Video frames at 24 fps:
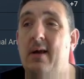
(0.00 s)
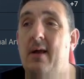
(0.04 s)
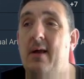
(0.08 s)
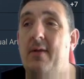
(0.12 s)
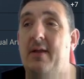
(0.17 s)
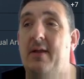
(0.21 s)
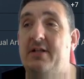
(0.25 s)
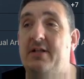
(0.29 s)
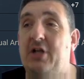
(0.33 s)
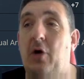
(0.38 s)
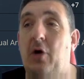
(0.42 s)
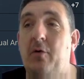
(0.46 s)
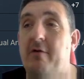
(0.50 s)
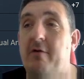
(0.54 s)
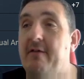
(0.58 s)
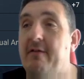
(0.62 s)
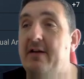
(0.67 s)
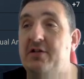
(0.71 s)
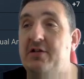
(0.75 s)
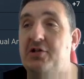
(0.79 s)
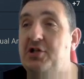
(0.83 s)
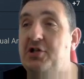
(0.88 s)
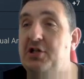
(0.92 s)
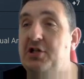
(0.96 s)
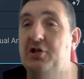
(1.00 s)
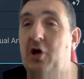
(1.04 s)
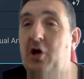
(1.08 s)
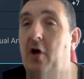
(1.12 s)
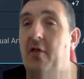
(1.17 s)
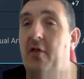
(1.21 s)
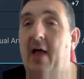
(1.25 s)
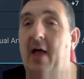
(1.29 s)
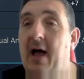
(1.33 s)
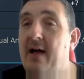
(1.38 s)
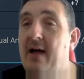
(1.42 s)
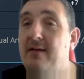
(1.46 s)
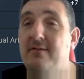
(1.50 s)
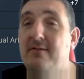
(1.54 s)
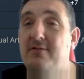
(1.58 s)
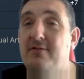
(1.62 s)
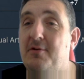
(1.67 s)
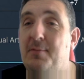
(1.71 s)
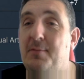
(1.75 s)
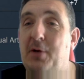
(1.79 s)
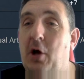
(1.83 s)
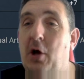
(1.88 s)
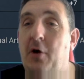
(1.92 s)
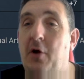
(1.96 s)
That's the only reason she's got that, to
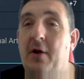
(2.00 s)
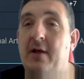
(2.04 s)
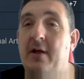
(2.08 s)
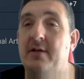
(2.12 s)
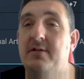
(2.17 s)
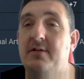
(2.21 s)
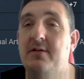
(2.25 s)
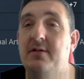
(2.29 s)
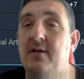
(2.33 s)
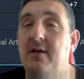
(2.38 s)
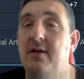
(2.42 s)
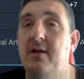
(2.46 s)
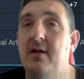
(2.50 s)
be honest.